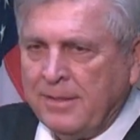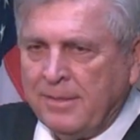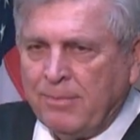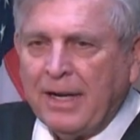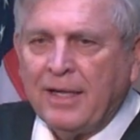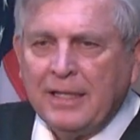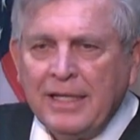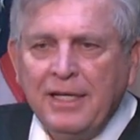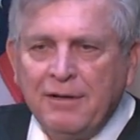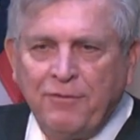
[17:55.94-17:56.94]
But I
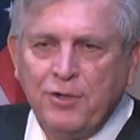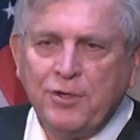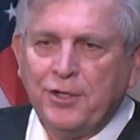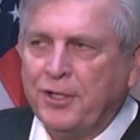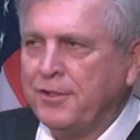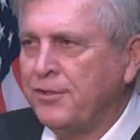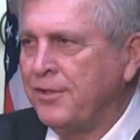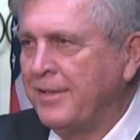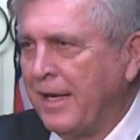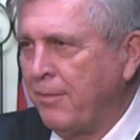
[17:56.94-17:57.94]
gleaned a few goodies
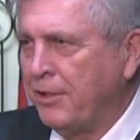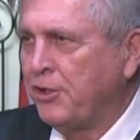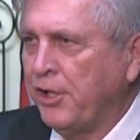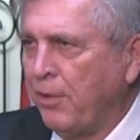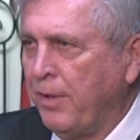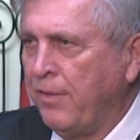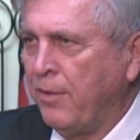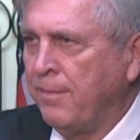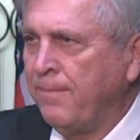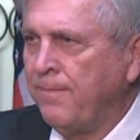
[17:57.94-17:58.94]
that I want to share with you.
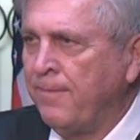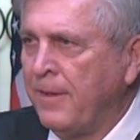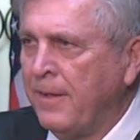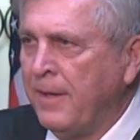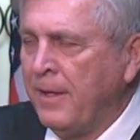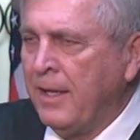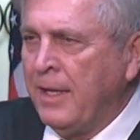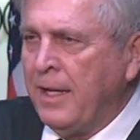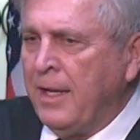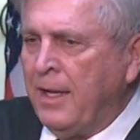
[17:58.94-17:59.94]

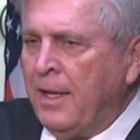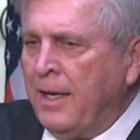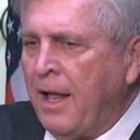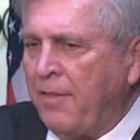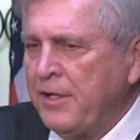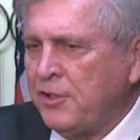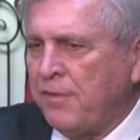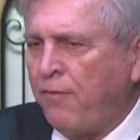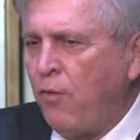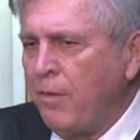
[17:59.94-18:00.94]
Now, this
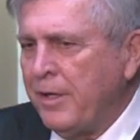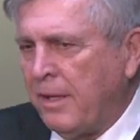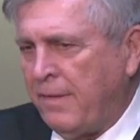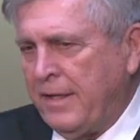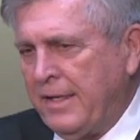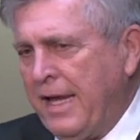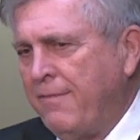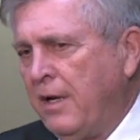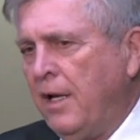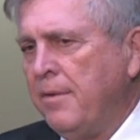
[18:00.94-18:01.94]
formula that
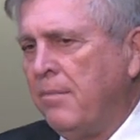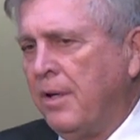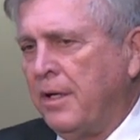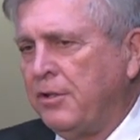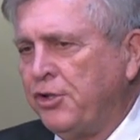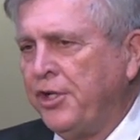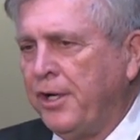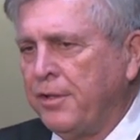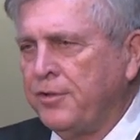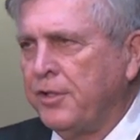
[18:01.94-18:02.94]
David Limbaugh
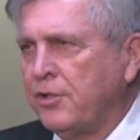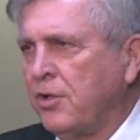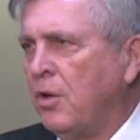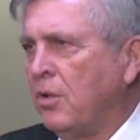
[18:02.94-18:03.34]
shares is called